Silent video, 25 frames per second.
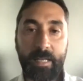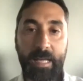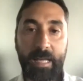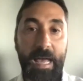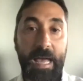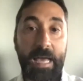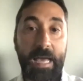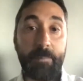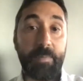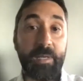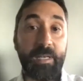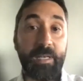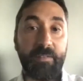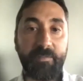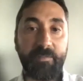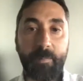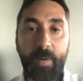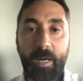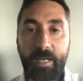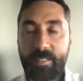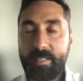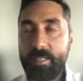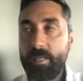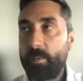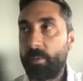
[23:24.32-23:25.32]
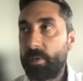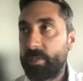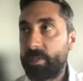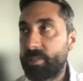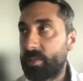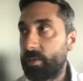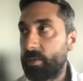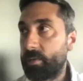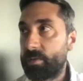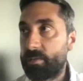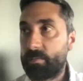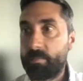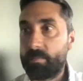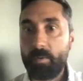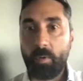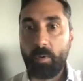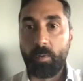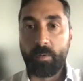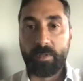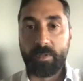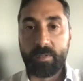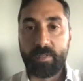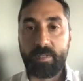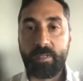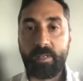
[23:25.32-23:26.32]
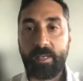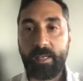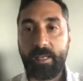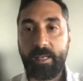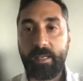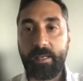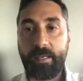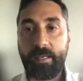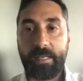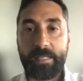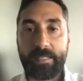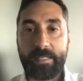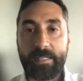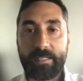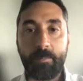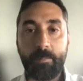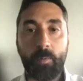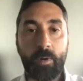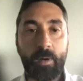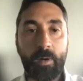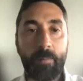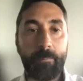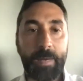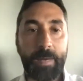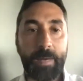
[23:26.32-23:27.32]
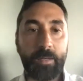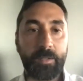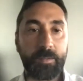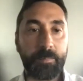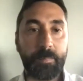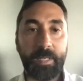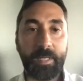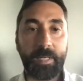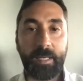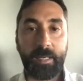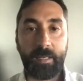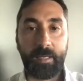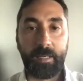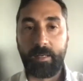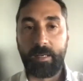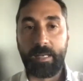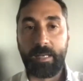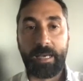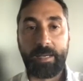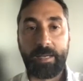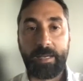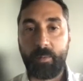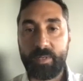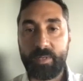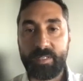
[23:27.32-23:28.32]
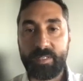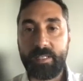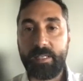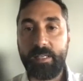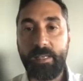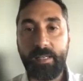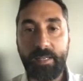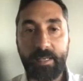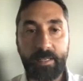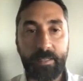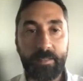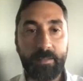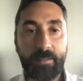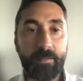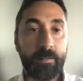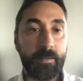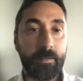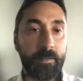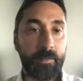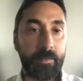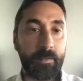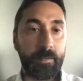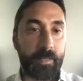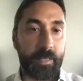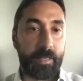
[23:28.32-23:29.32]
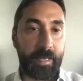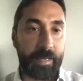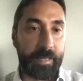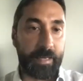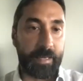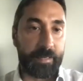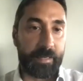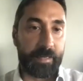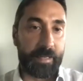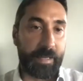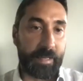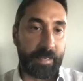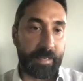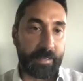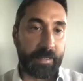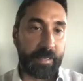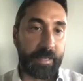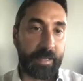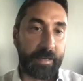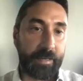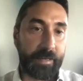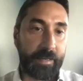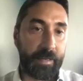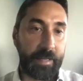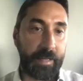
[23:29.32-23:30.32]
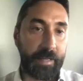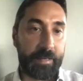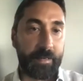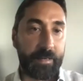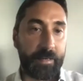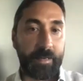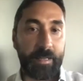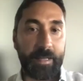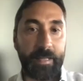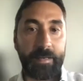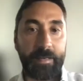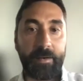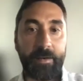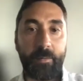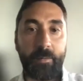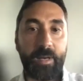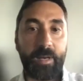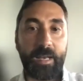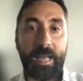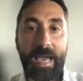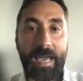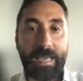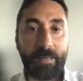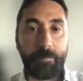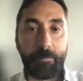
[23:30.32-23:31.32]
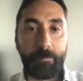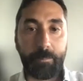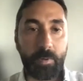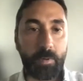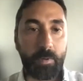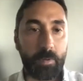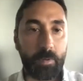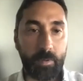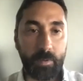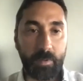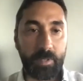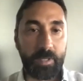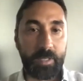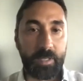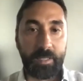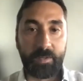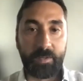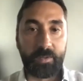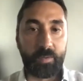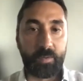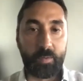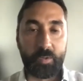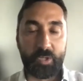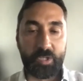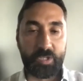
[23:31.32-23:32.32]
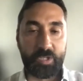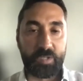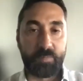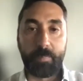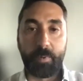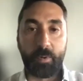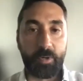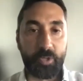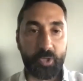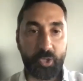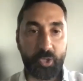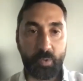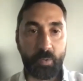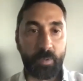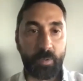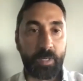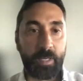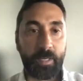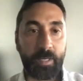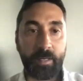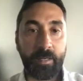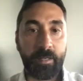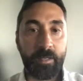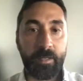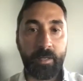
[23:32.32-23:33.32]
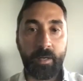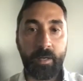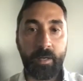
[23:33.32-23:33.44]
I believe my secret sauce, honestly, it's more about being like resilient and reliable into just pursuing